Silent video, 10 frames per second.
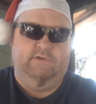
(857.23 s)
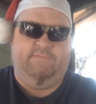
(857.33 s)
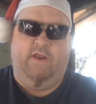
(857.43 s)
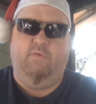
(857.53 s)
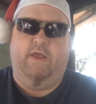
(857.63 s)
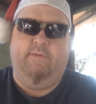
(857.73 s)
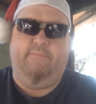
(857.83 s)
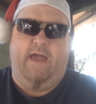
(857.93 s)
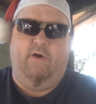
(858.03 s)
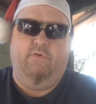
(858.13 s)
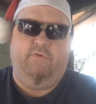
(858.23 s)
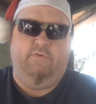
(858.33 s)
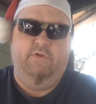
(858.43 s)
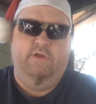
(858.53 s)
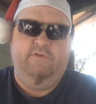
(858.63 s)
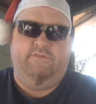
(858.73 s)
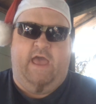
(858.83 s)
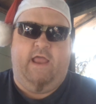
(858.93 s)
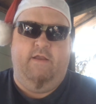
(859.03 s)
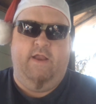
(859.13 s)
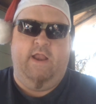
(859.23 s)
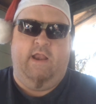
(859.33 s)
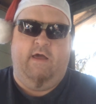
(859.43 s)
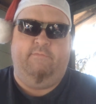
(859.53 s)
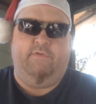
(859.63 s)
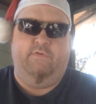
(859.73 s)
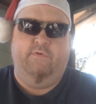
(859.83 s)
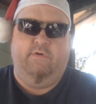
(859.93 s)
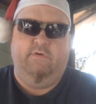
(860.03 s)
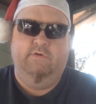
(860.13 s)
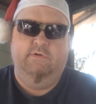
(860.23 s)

But I'll get them back on till Saturday, and then I'll have to do a